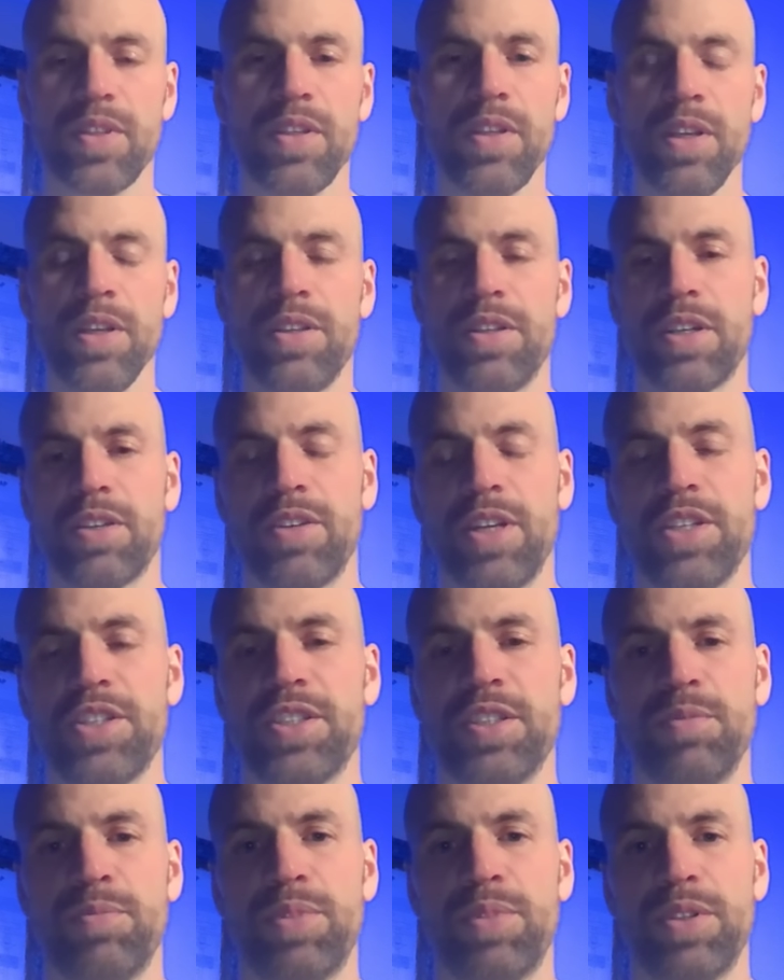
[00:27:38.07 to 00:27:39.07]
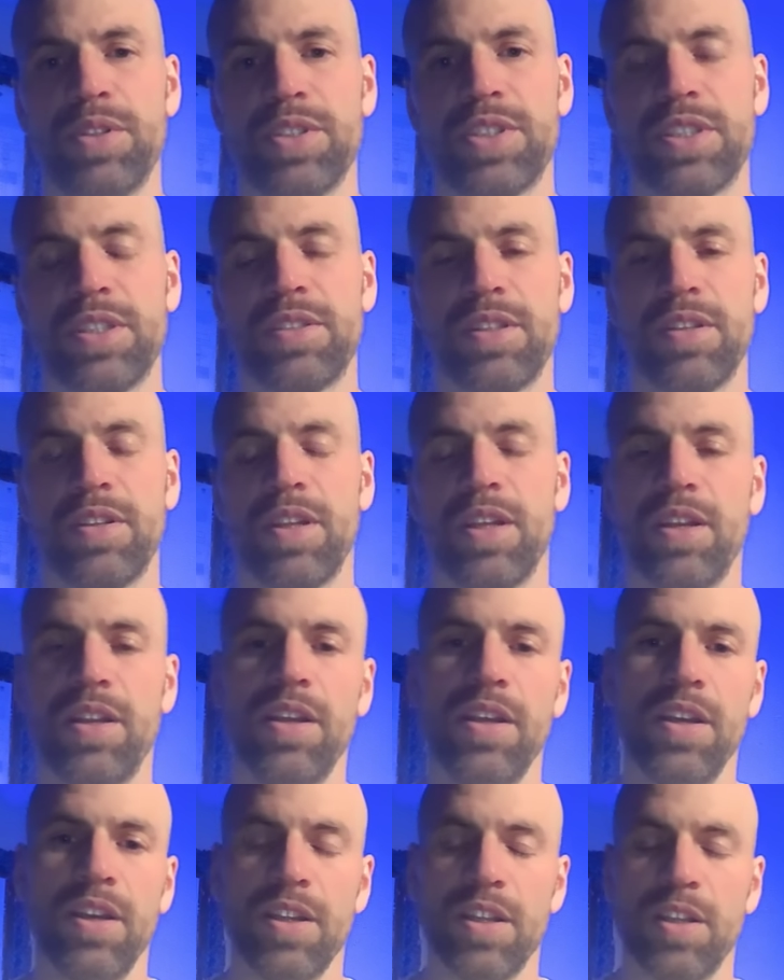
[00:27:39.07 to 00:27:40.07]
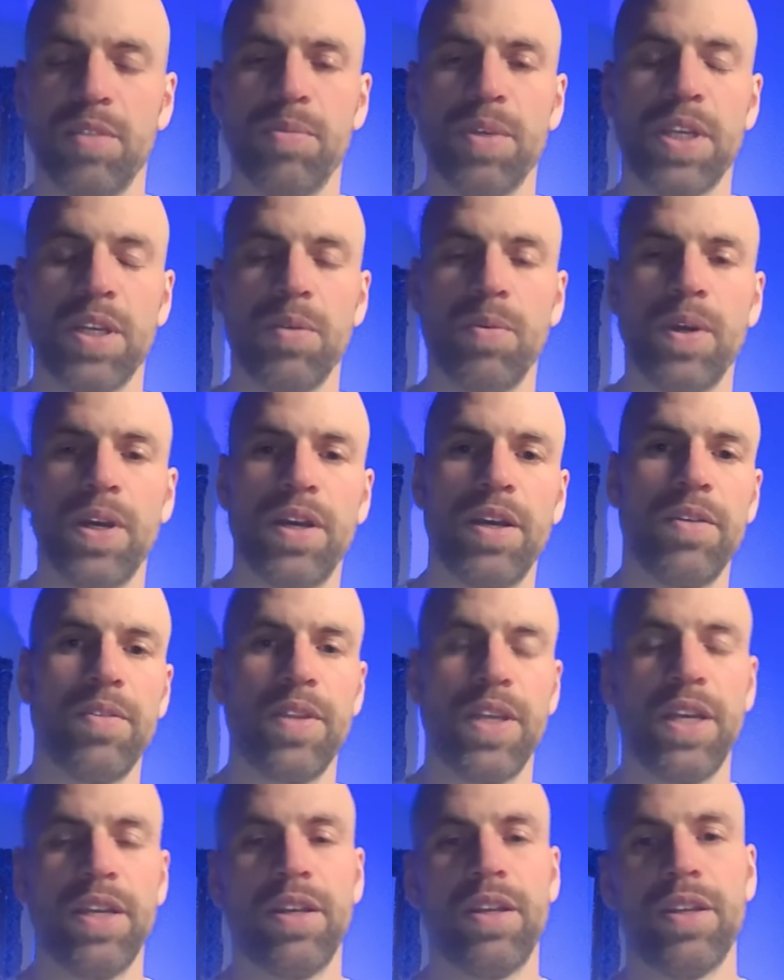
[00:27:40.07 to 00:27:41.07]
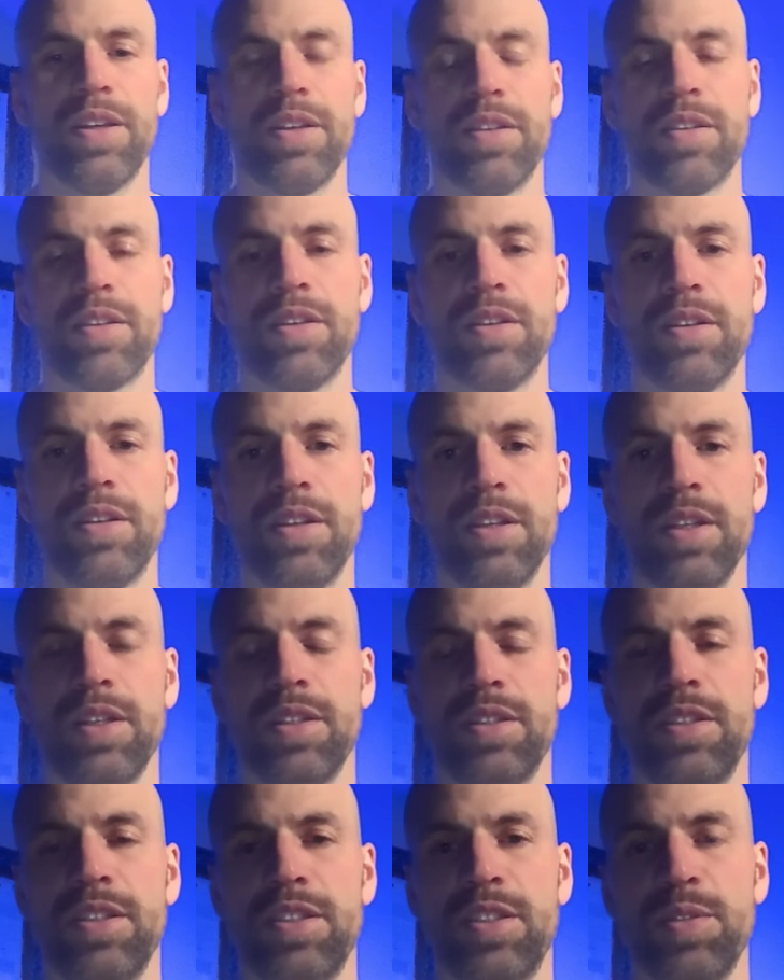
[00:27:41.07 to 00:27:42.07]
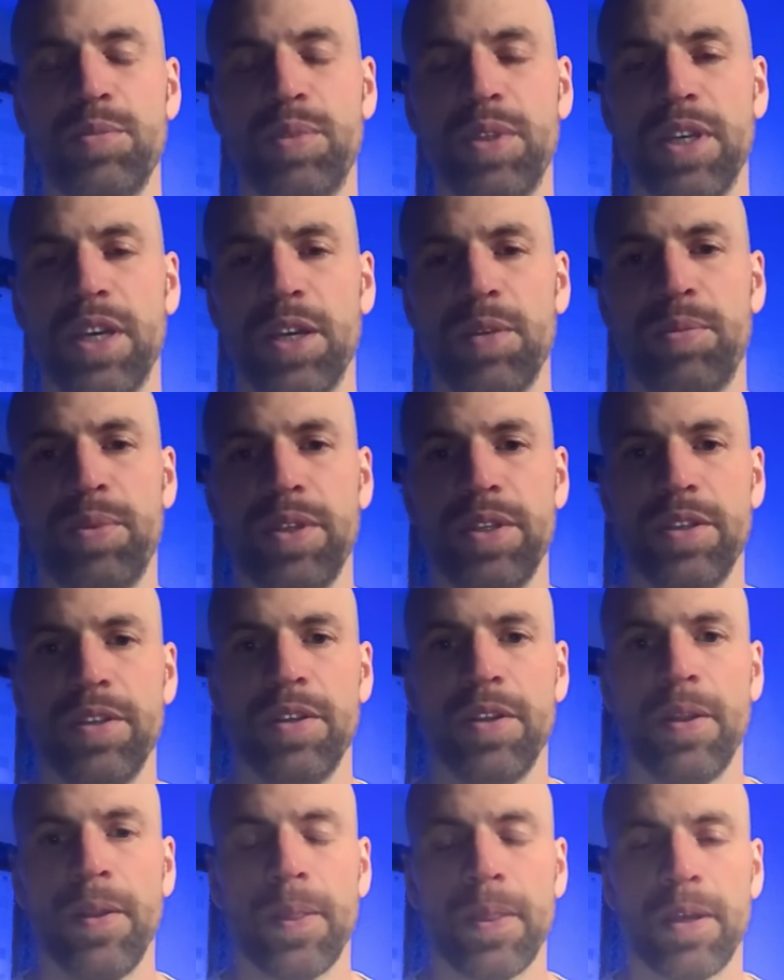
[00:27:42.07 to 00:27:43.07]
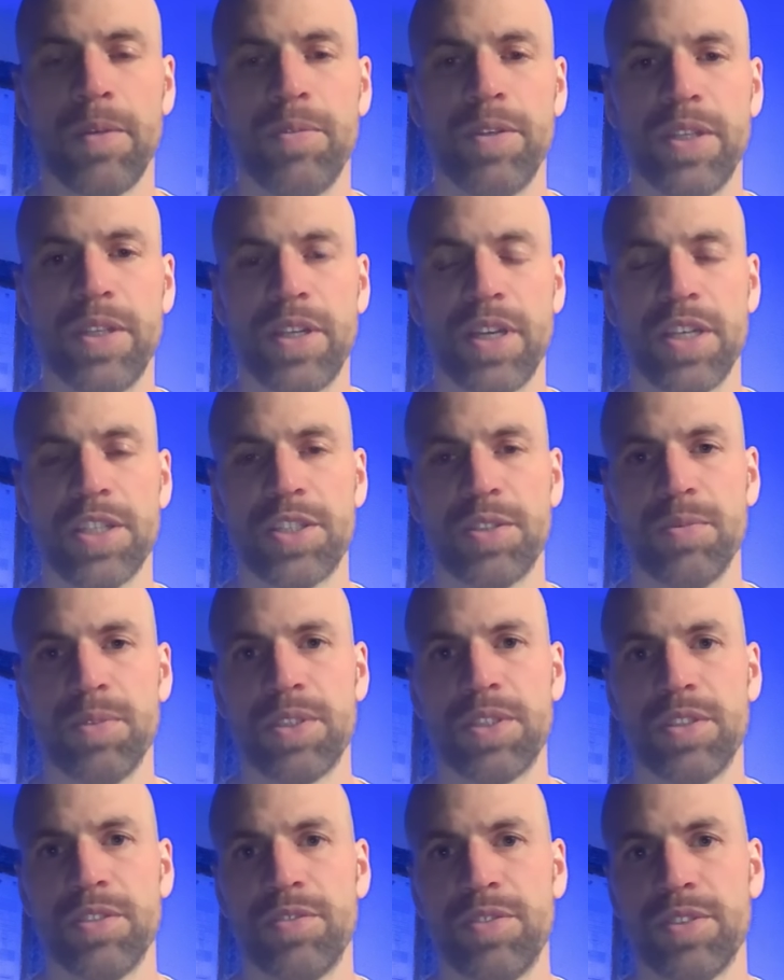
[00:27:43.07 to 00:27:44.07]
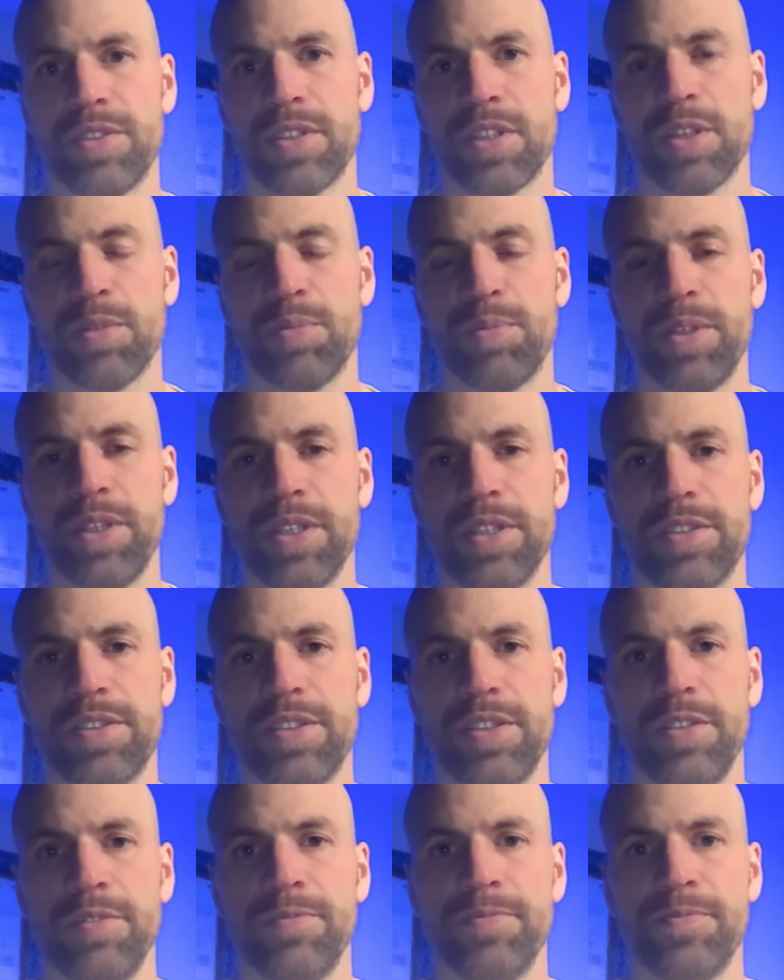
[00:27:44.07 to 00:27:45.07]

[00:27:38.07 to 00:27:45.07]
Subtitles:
integration approaches, and then the middleware handling the TCP/IP communication with the physical PLC.